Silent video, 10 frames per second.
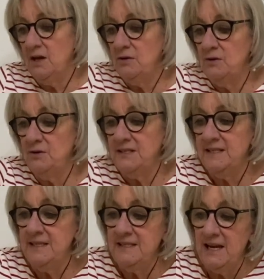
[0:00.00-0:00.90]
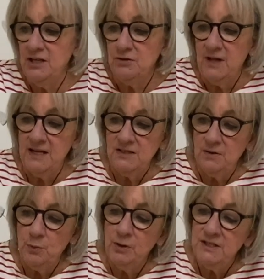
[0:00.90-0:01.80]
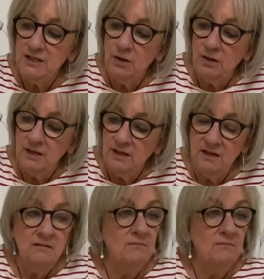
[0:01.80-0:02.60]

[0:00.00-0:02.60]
You notice this angel has a pointy collar,